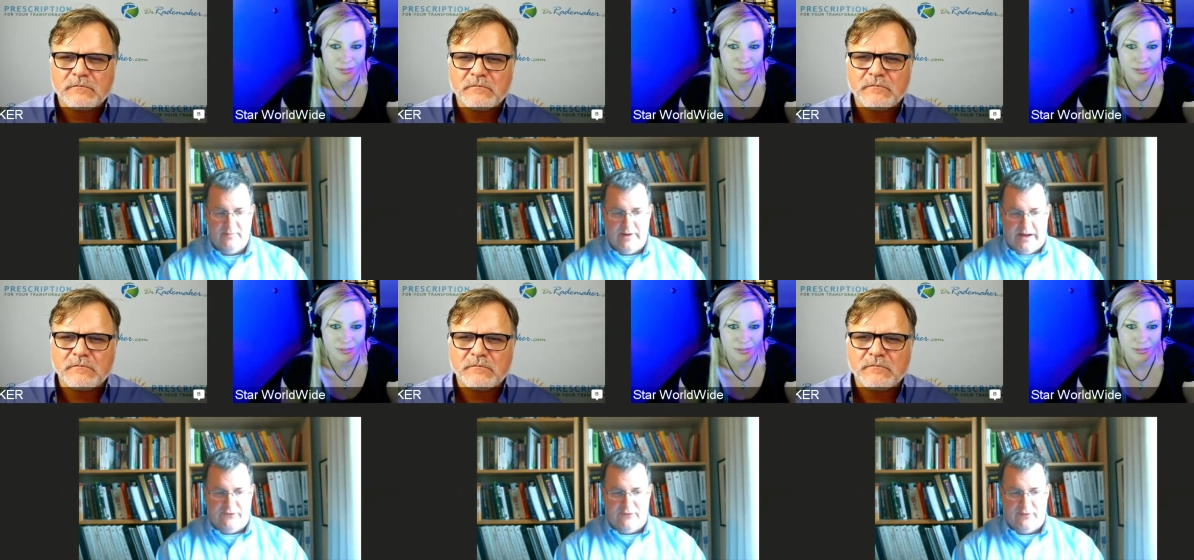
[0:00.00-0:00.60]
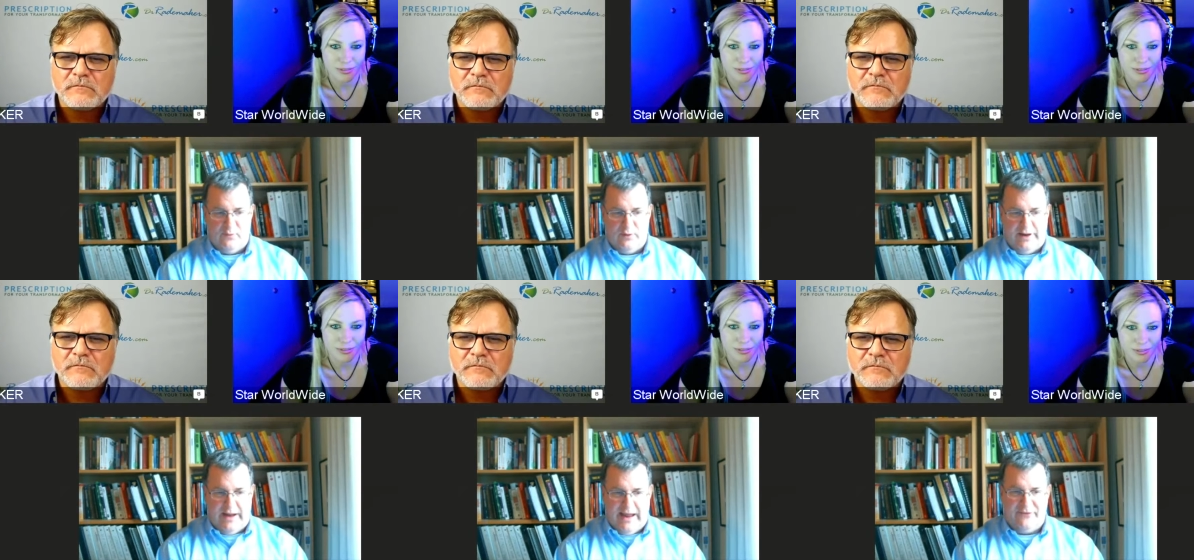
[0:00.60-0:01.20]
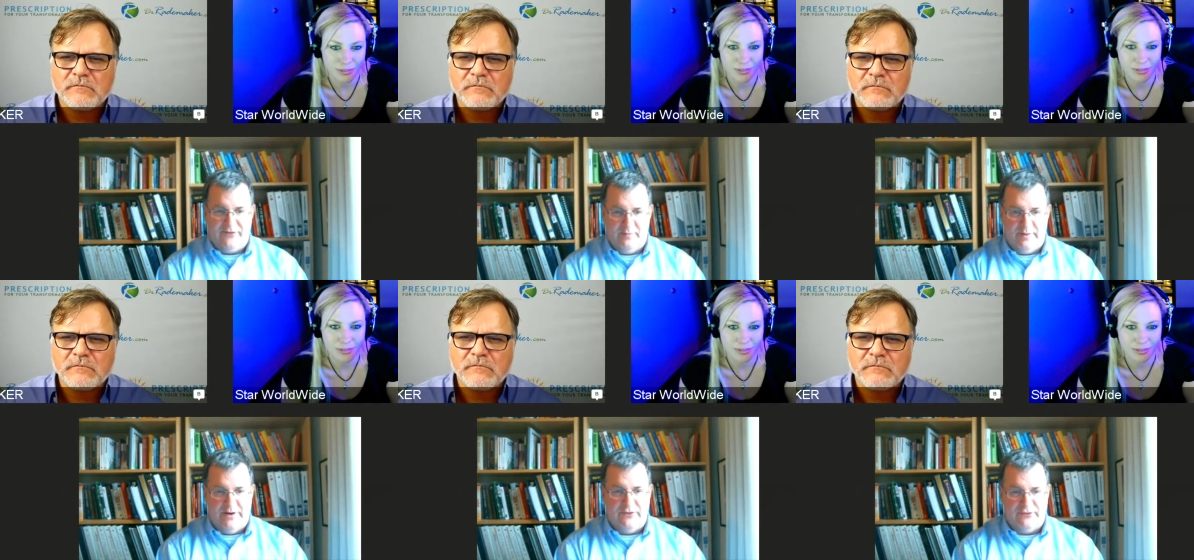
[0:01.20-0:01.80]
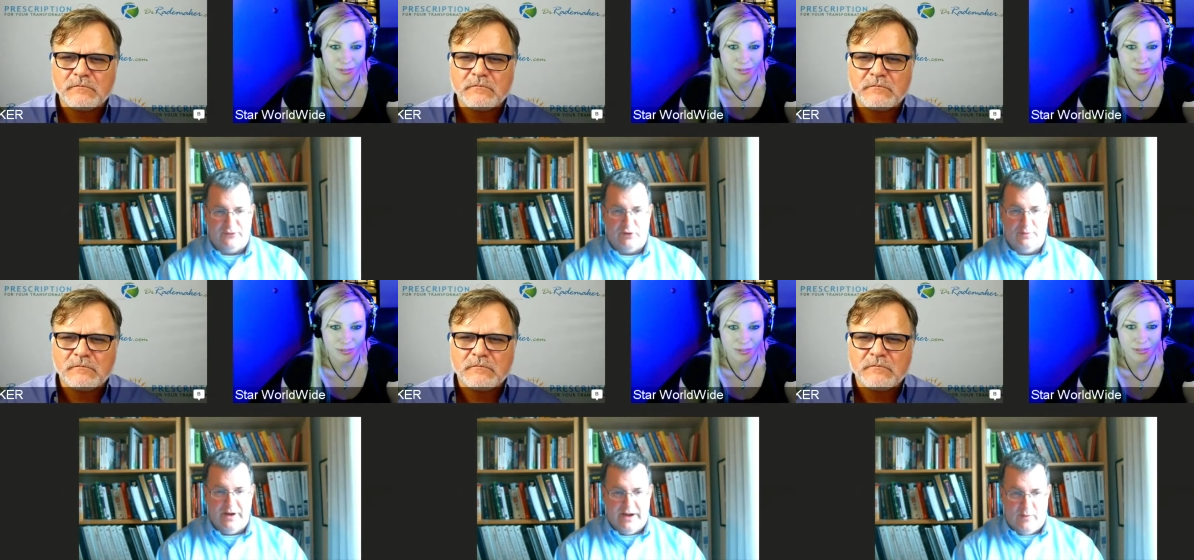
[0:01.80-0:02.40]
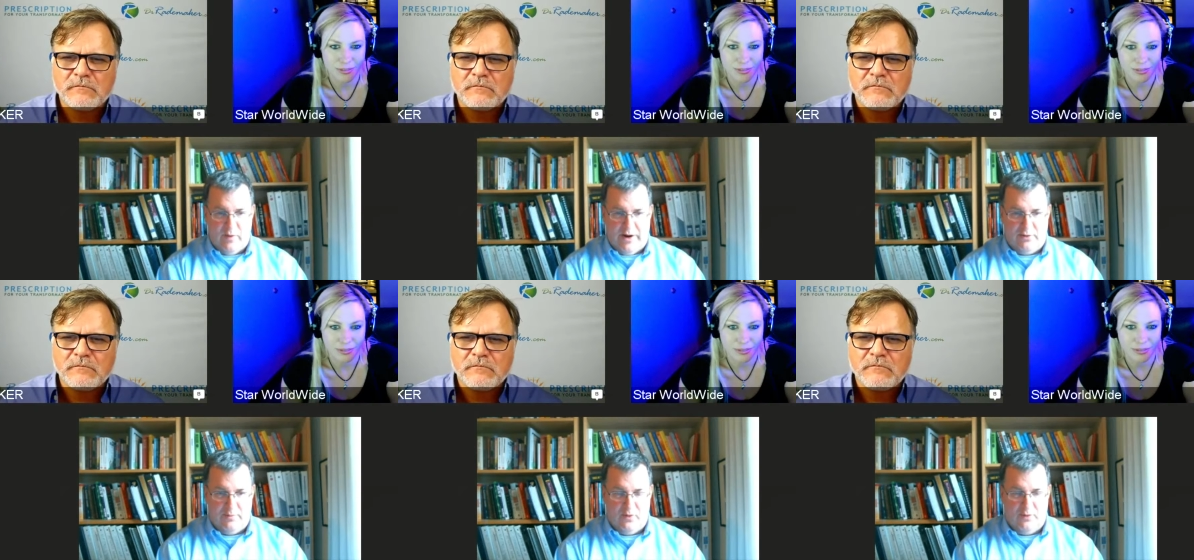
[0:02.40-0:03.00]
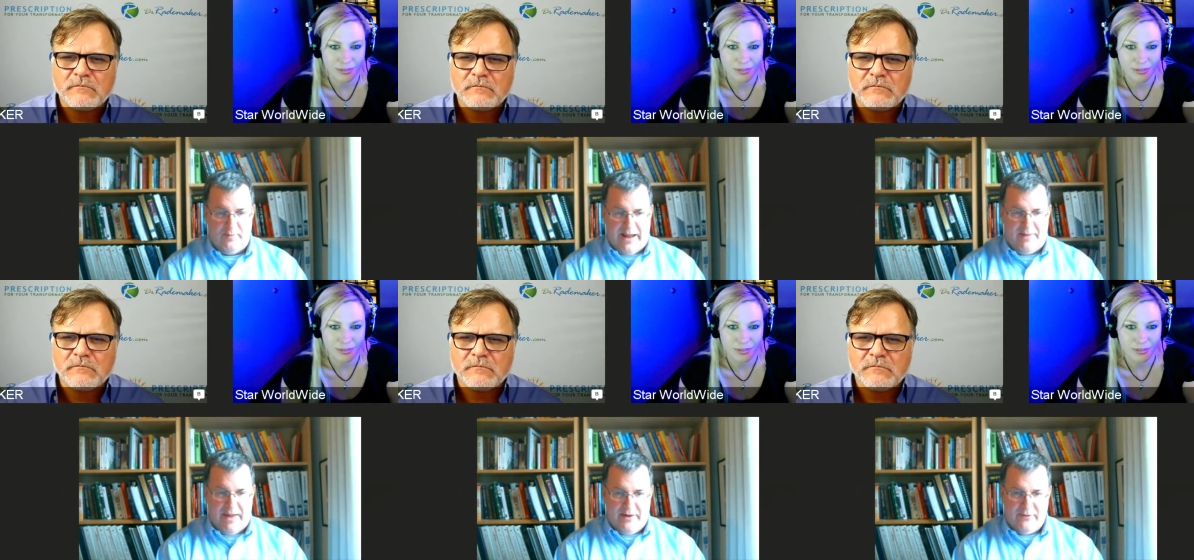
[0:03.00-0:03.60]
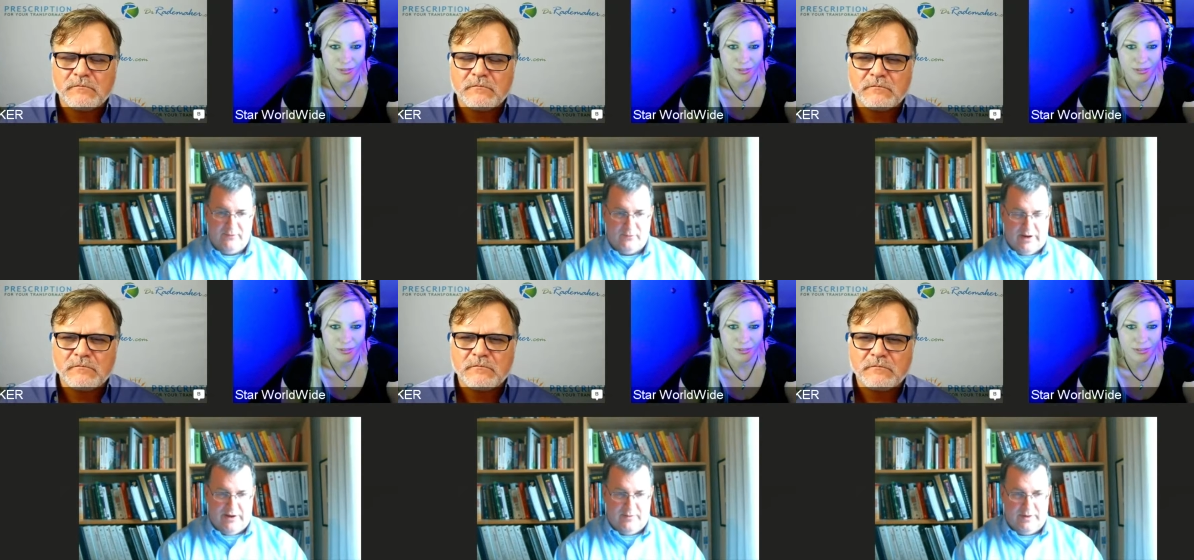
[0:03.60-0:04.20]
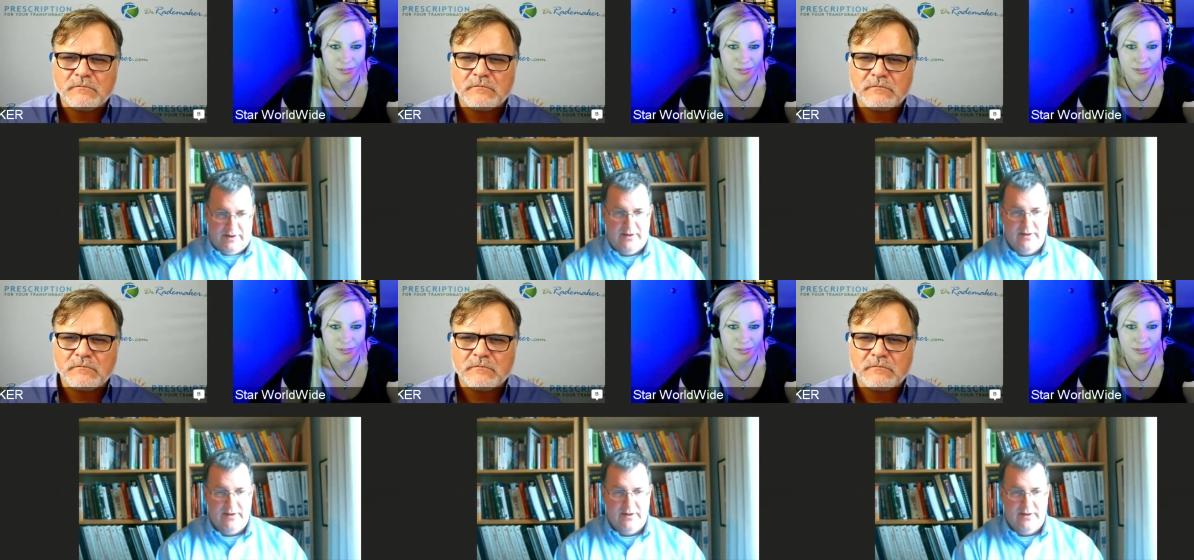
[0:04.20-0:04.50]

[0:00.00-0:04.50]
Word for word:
Speaker 1: nature that really hasn't been disturbed in any way or man created. But